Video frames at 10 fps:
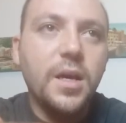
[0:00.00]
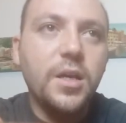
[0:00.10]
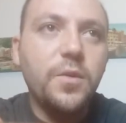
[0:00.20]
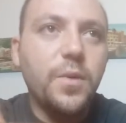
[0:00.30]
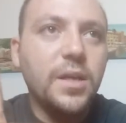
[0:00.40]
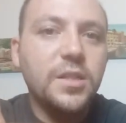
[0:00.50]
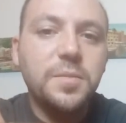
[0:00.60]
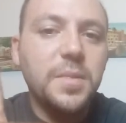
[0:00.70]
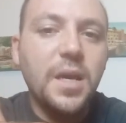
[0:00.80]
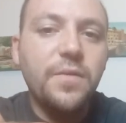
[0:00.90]
He writes
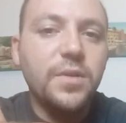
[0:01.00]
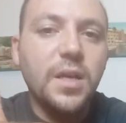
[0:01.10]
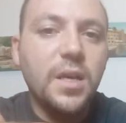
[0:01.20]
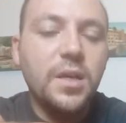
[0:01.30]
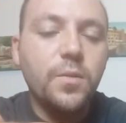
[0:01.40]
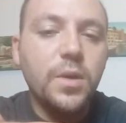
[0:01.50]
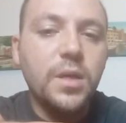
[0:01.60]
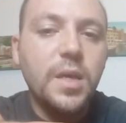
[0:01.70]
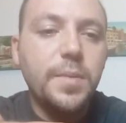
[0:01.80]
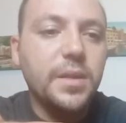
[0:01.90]
me every day. We
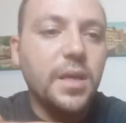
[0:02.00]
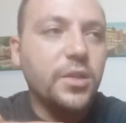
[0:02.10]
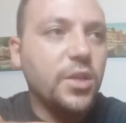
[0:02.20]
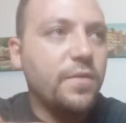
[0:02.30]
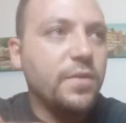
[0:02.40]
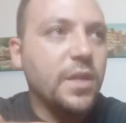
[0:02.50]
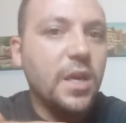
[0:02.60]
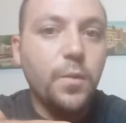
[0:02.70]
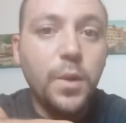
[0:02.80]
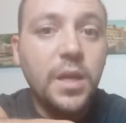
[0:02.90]
keep in touch every
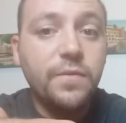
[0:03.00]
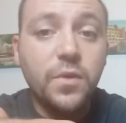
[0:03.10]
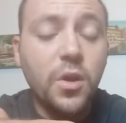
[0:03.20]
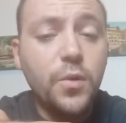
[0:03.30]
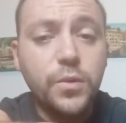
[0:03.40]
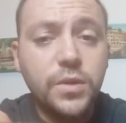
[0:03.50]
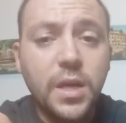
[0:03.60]
day. We live close.